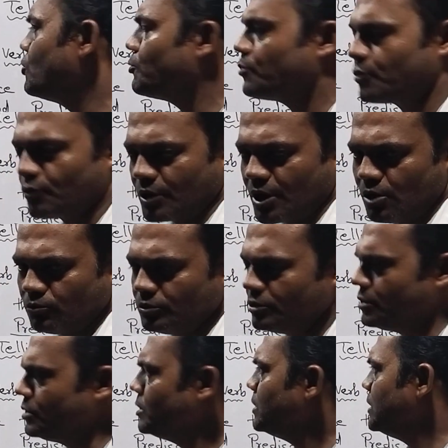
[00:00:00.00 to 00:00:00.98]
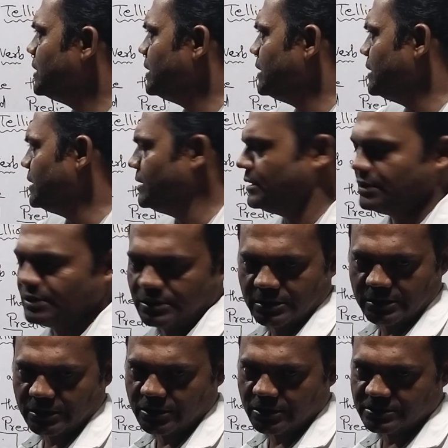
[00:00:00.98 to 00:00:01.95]
or pronoun
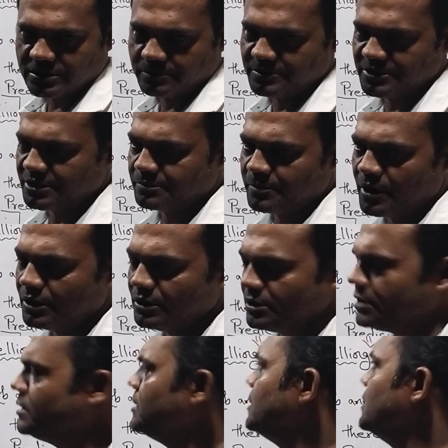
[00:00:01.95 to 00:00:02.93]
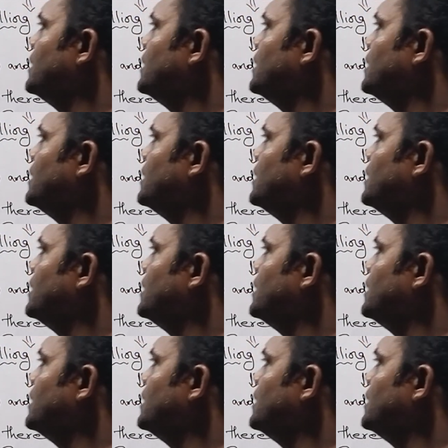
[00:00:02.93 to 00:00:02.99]
in the subject part,